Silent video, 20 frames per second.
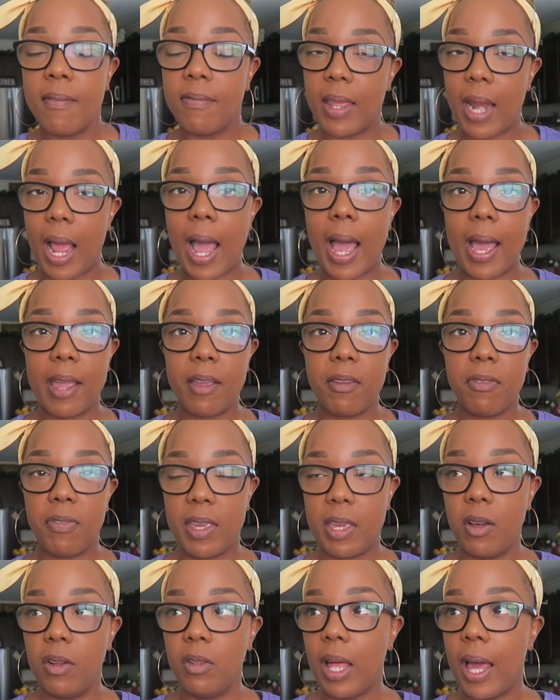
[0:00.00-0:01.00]
that I
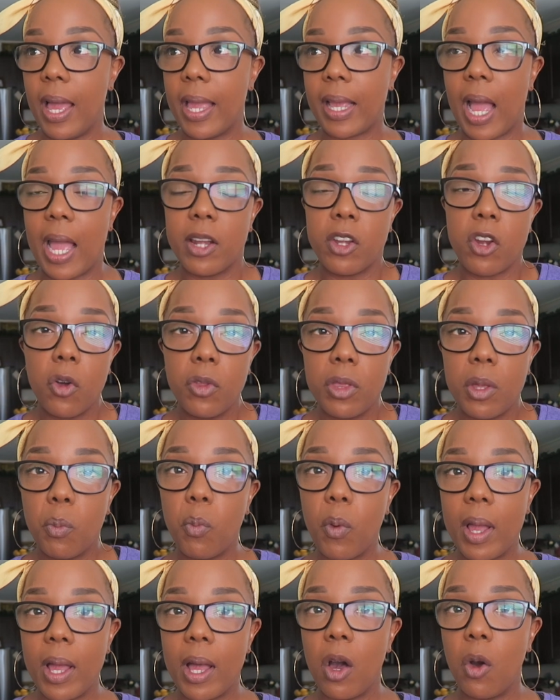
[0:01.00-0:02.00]
feel like I know
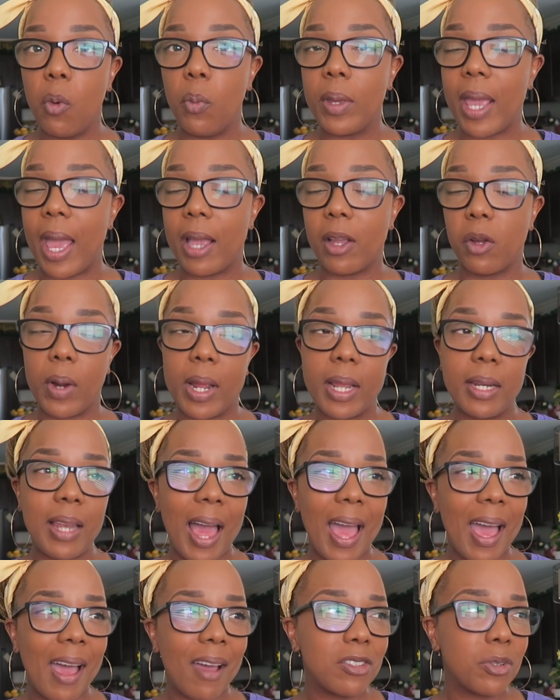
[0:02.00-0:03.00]
them well. We had great
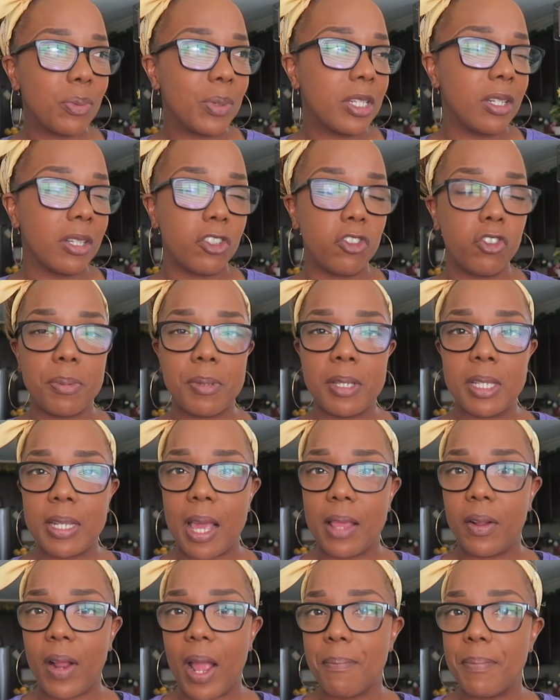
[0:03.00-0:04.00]
laughs. We took trips
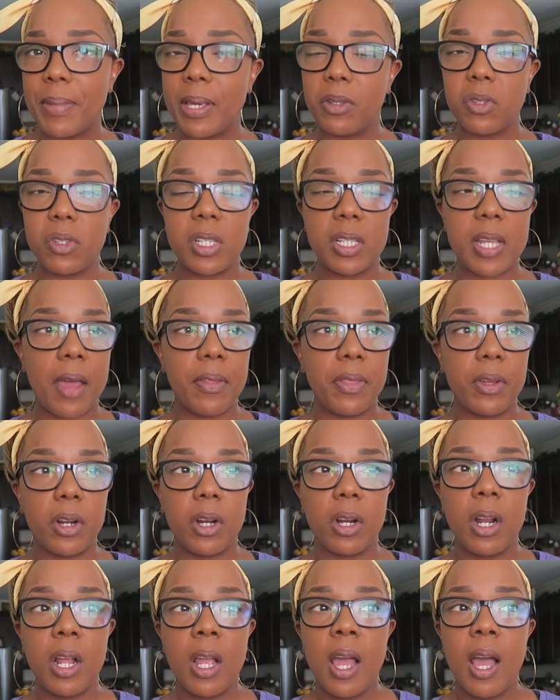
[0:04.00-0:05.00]
together, had meals
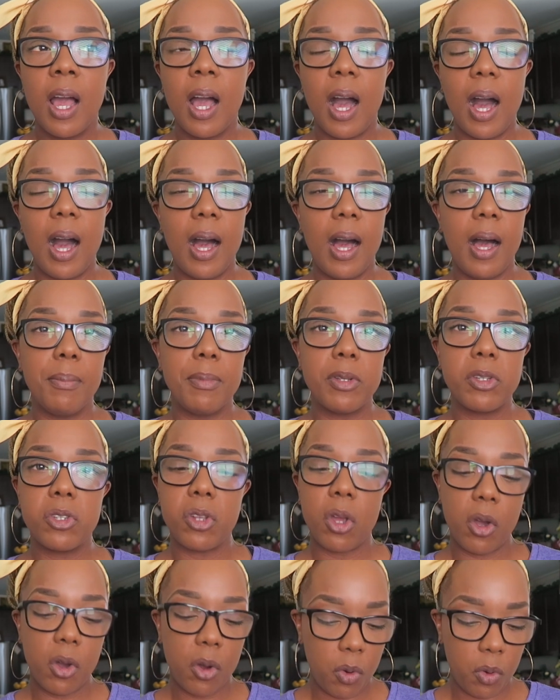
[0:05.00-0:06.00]
together. Um,
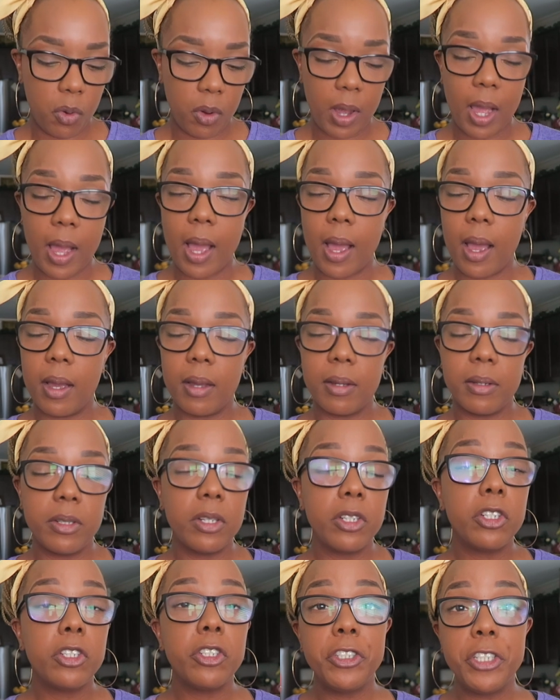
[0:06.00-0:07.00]
so
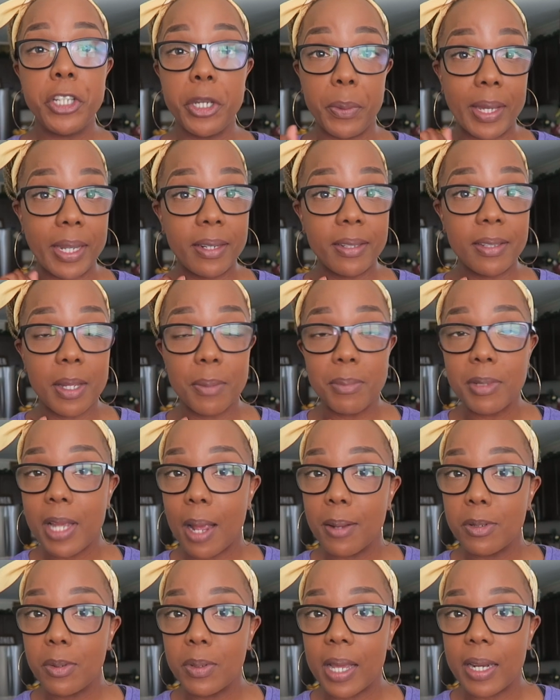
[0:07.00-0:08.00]
do it.
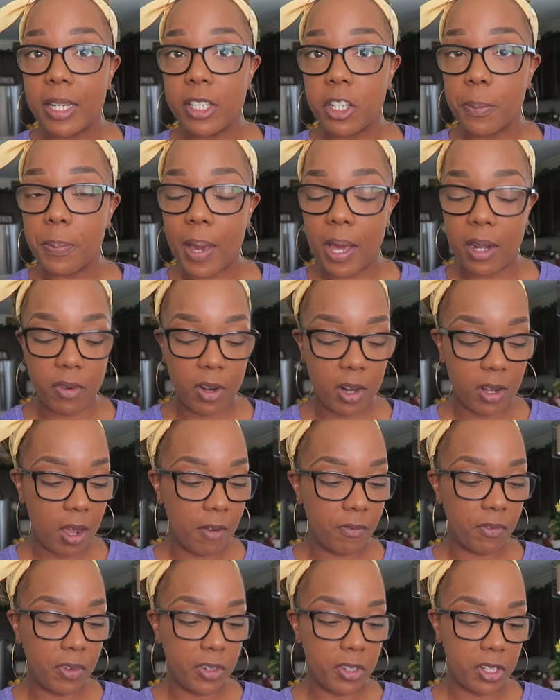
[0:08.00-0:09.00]
Sometimes we got to jump out of our
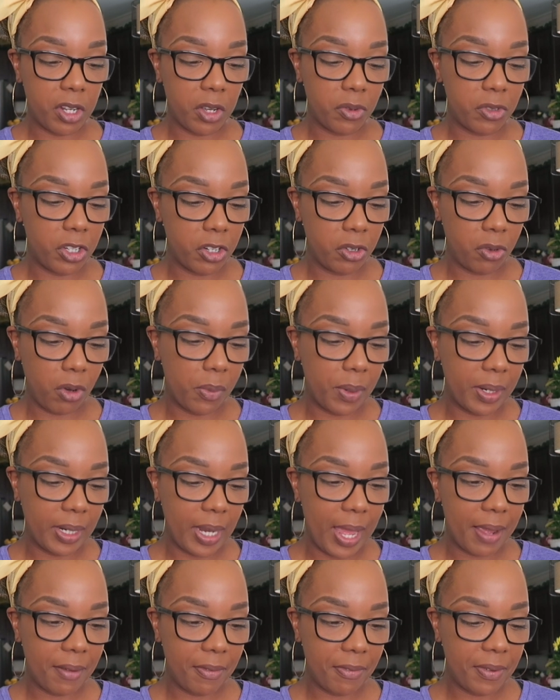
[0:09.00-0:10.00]
comfort zone to grow in
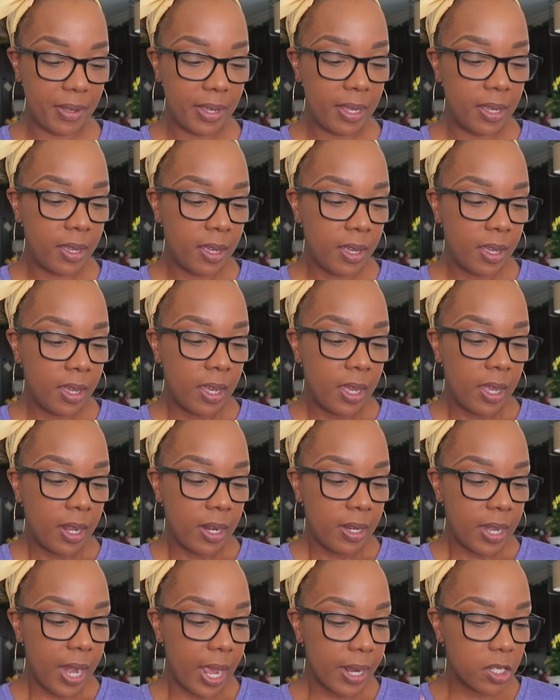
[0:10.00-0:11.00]
life.
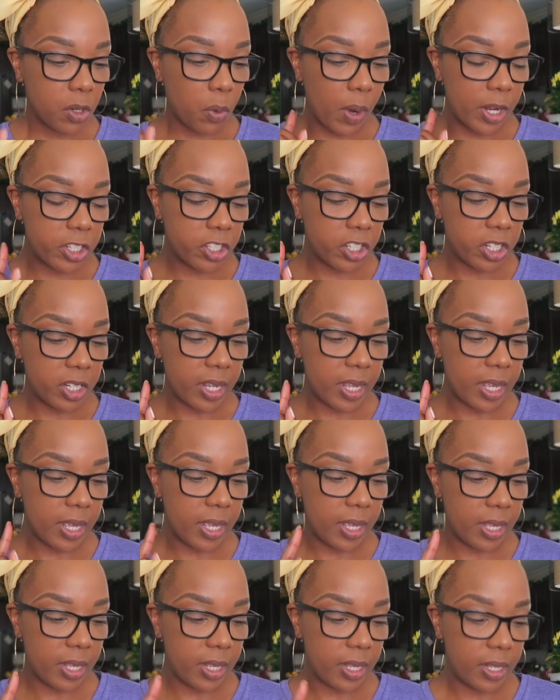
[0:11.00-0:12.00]
Next question
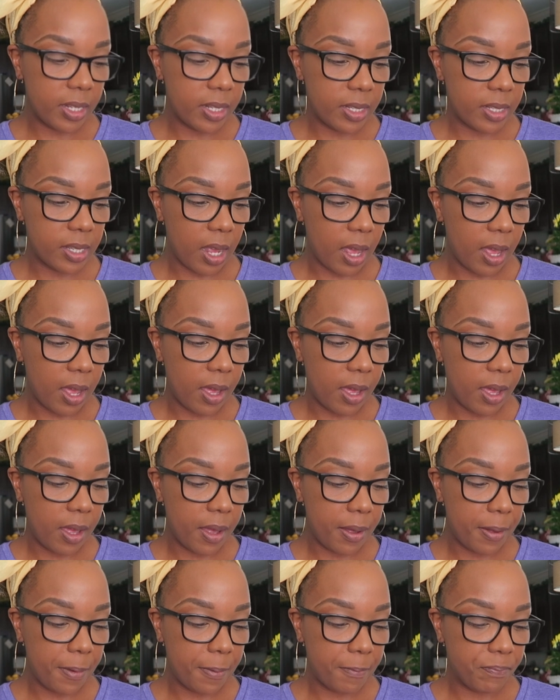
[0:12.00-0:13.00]
is,
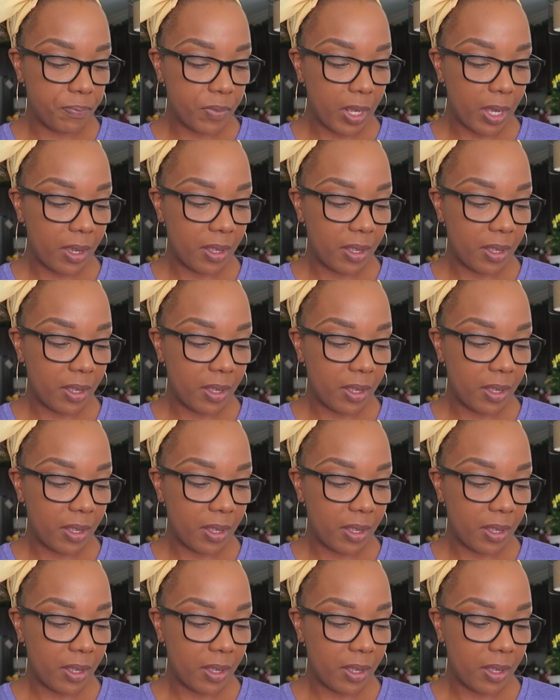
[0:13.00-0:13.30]
um,